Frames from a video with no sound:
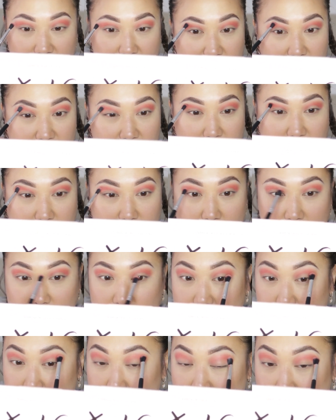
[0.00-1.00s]
thinking like
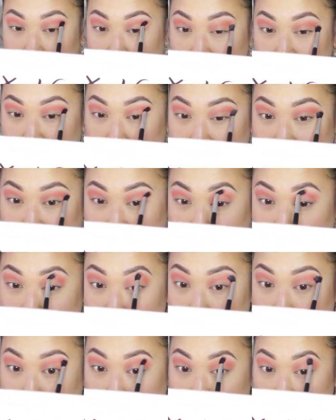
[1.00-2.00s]
we've planned this
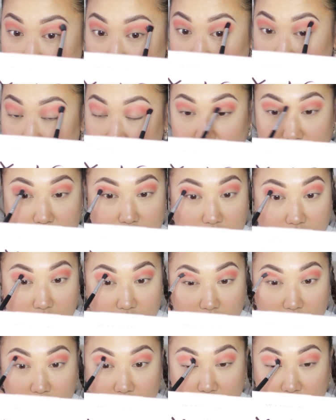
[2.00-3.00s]
whole day
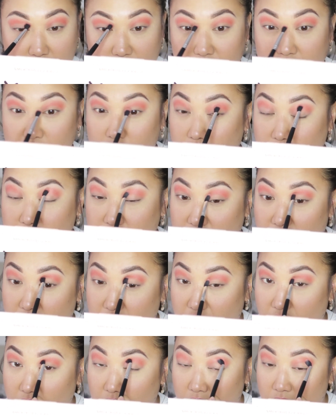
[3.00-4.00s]
to film
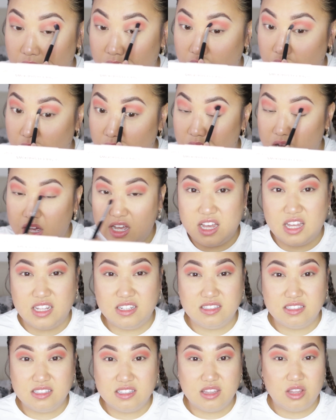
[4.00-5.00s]
together
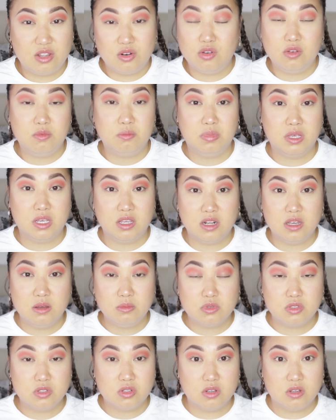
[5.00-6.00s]
and they're not even picking up,
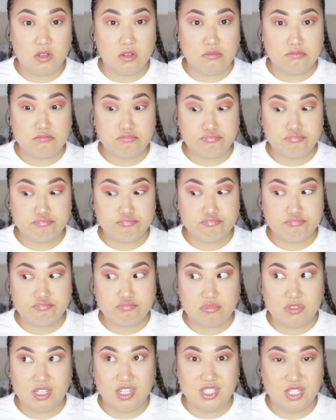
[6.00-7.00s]
so I
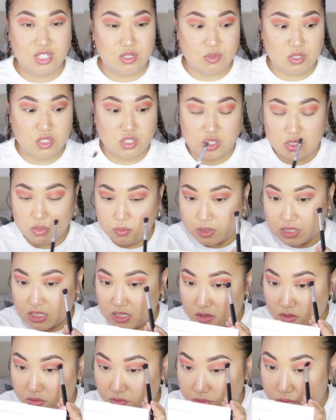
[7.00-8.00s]
don't know what to do with
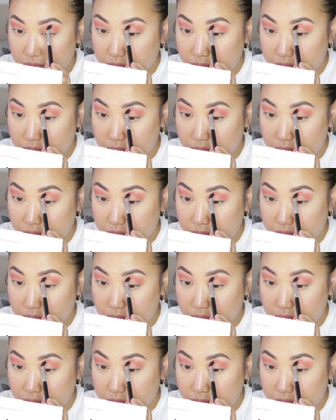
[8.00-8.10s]
myself.